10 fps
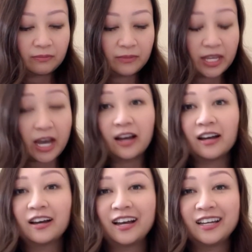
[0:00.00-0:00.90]
yeah,
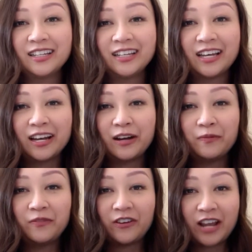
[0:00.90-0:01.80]
I am
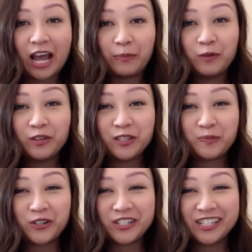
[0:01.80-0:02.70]
very happy with this
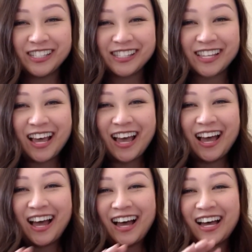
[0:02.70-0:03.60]
purchase.
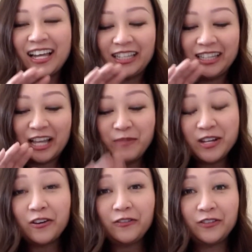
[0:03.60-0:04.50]
Let me
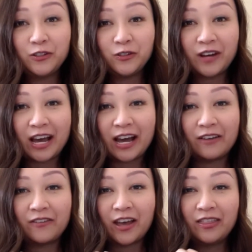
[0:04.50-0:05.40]
know if you do have
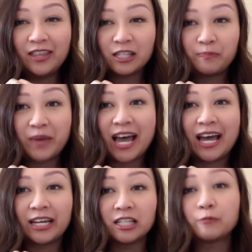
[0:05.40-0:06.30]
this
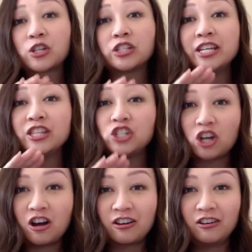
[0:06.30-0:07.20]
bag, especially in the
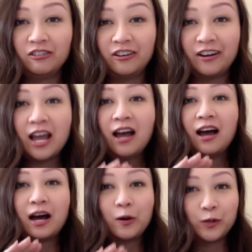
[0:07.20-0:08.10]
chalk color,
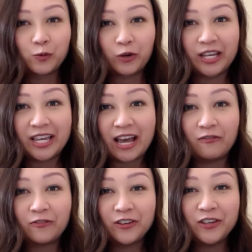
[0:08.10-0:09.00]
how it's working
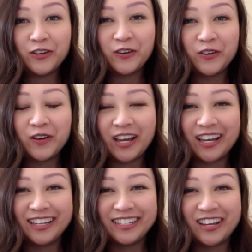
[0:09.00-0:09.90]
out for you.
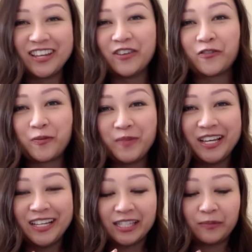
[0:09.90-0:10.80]
And, you know, for
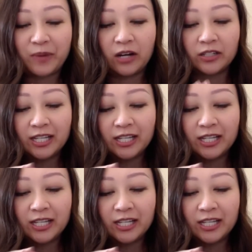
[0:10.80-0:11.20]
me, it's about,